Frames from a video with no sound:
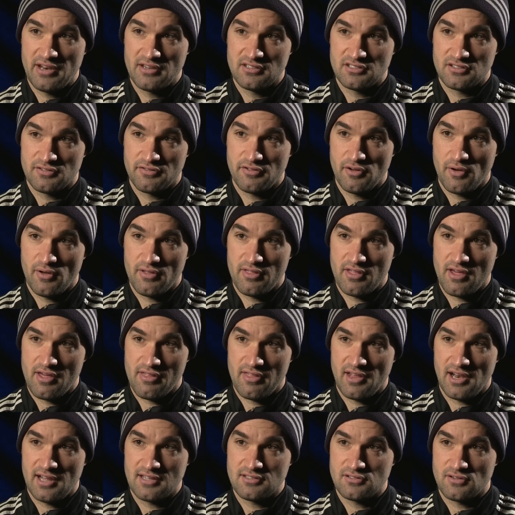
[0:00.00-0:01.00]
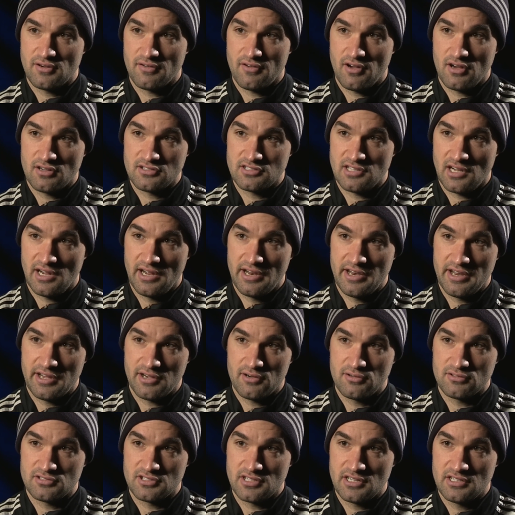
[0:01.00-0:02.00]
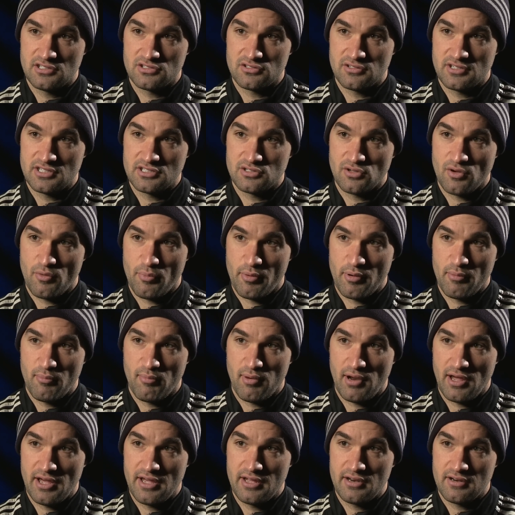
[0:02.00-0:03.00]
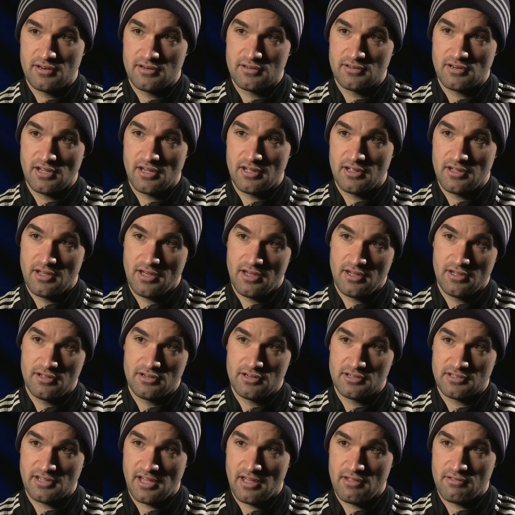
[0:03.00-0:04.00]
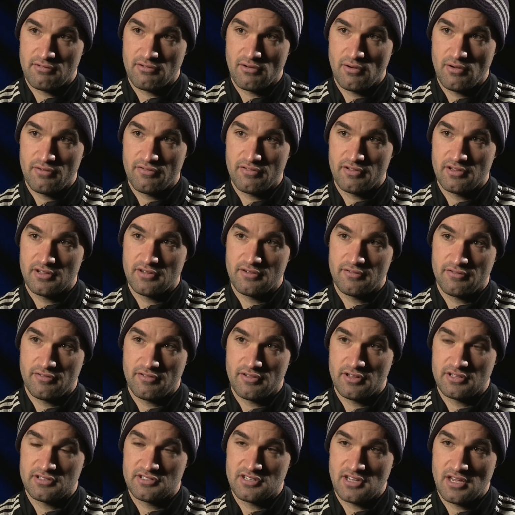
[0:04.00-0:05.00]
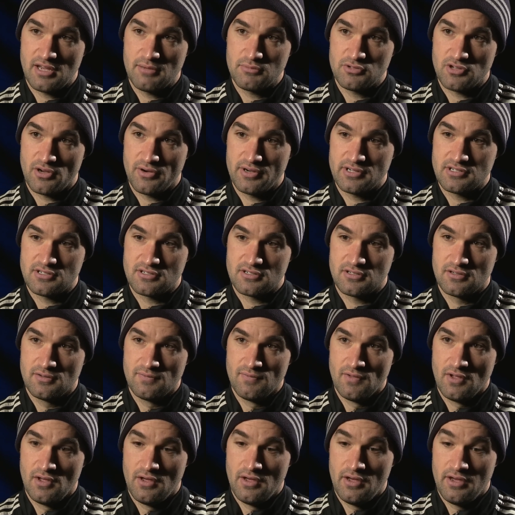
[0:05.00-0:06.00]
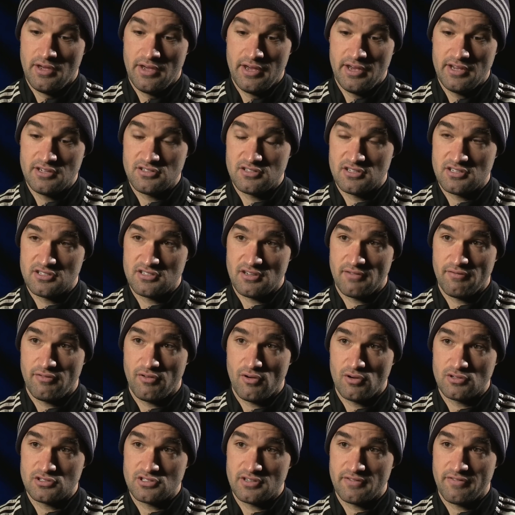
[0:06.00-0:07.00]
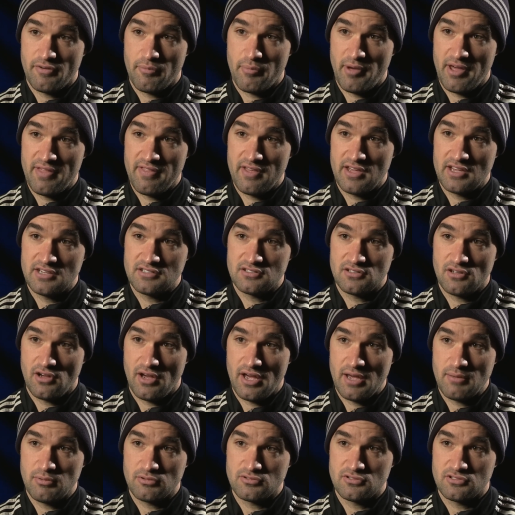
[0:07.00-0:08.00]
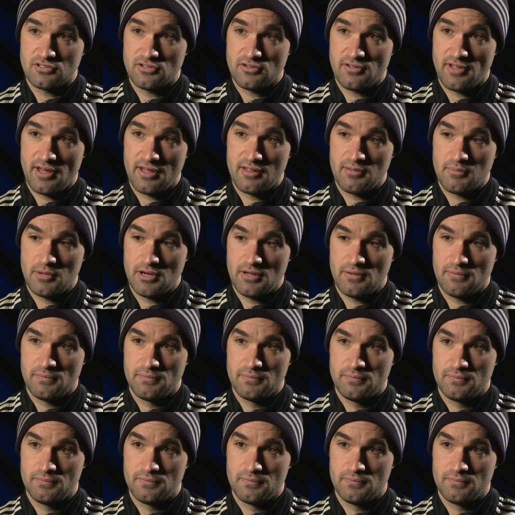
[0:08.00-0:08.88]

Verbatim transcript: There's a few of the other lads who have got slight niggles and injuries who have been playing and getting through it for the team. So it's unfortunate for Ben that he's not able to do that at the minute.